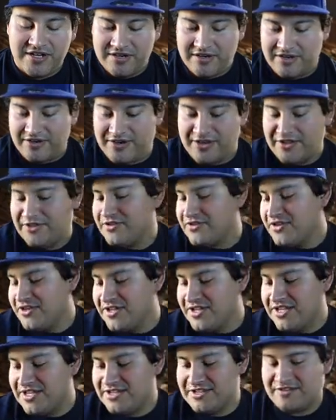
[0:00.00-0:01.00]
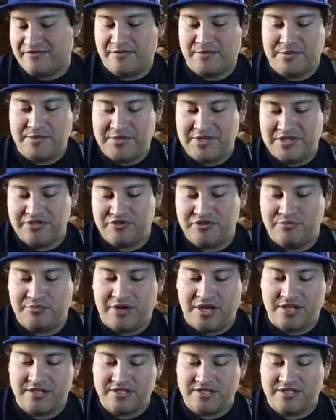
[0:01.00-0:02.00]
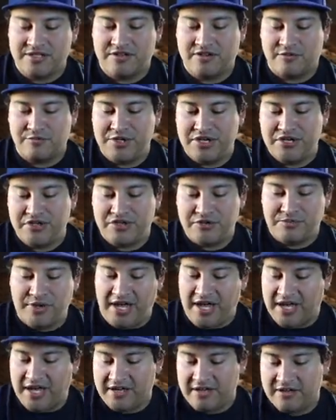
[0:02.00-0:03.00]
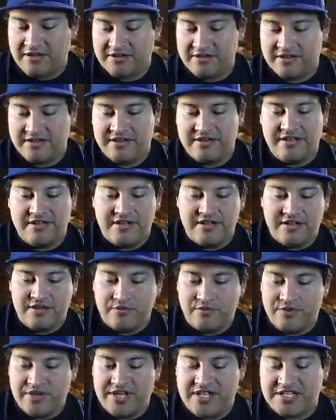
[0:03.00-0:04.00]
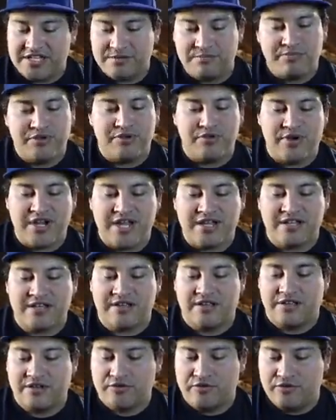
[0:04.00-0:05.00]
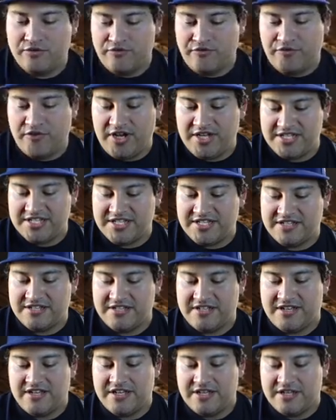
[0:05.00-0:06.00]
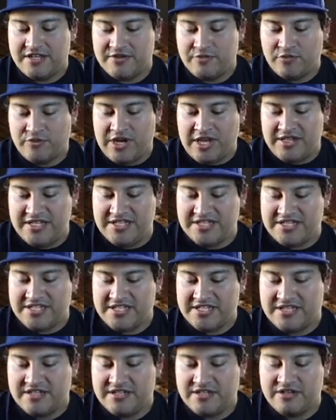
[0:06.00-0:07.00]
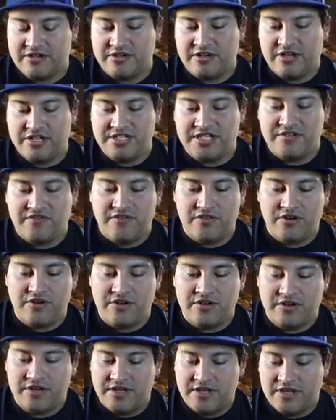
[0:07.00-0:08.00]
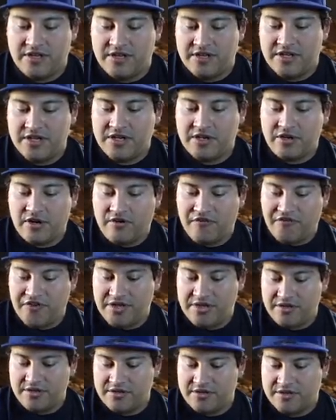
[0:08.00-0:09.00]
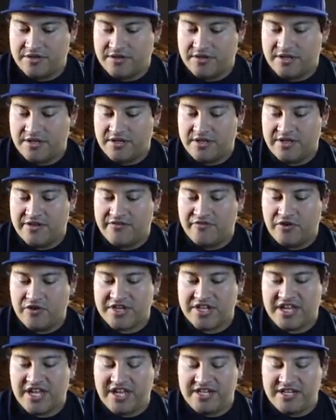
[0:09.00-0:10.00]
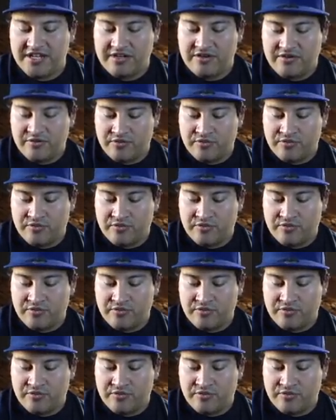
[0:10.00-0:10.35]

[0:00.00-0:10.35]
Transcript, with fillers: another good hits from a Pikachu box or Pikachu pack? We got a Spinarak, Cufant, Rowlet, Gossifleur, Koffing, Volcanion